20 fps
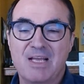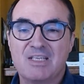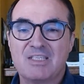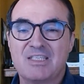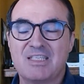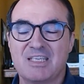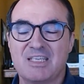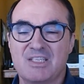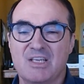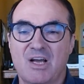
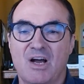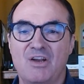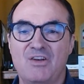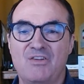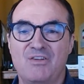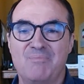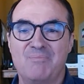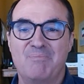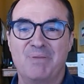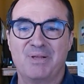
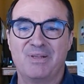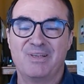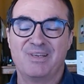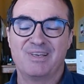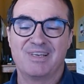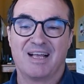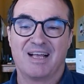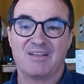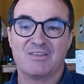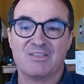$600
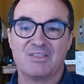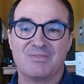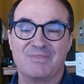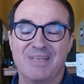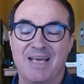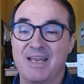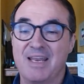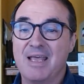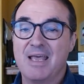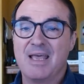billion of
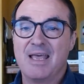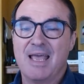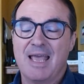debt.